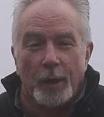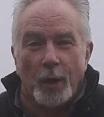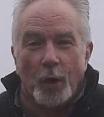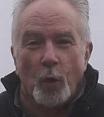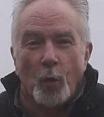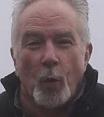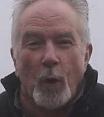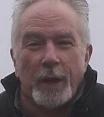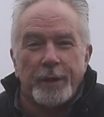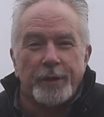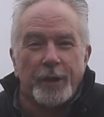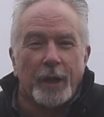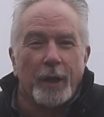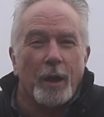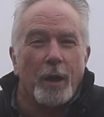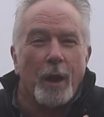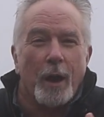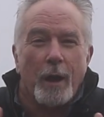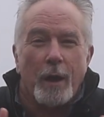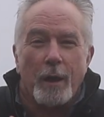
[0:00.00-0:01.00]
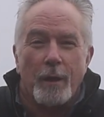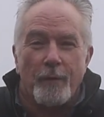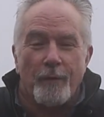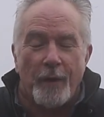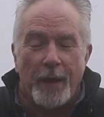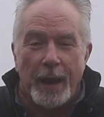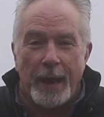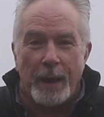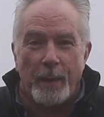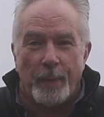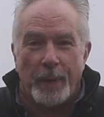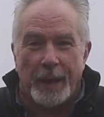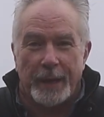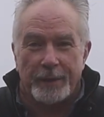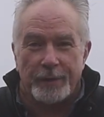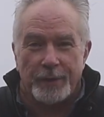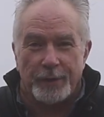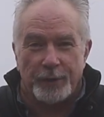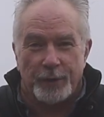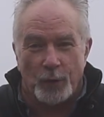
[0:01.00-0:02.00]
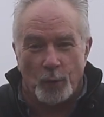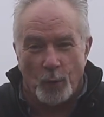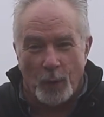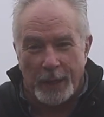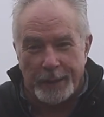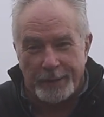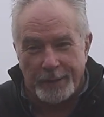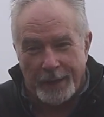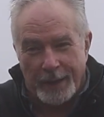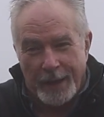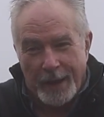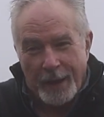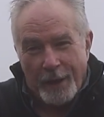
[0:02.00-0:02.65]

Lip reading: who want to carve apexes, who want to